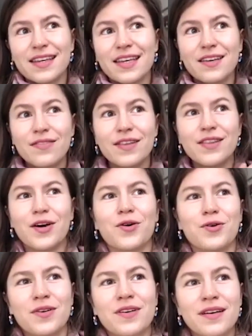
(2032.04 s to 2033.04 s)
even
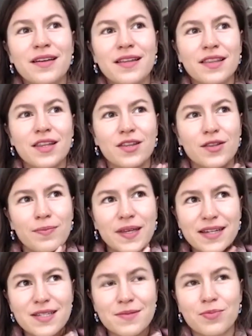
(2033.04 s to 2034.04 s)
though the
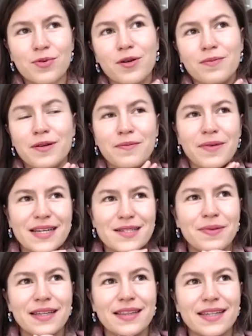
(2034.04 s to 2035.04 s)
biggest problem has
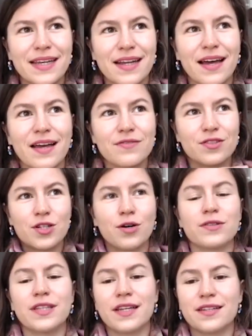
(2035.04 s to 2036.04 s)
been that I've
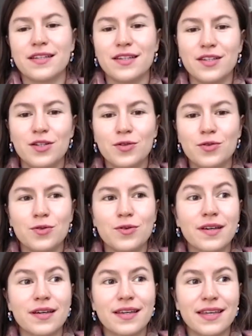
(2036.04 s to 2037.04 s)
told that you
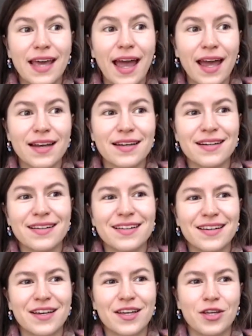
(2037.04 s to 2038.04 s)
can
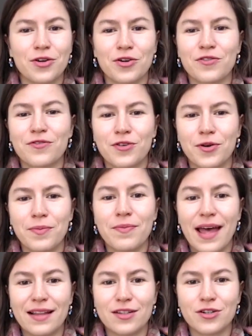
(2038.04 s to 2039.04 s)
cure from
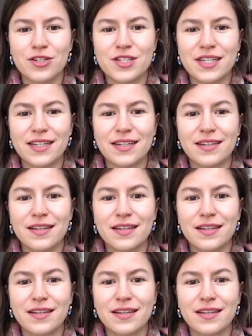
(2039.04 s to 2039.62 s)
allergy.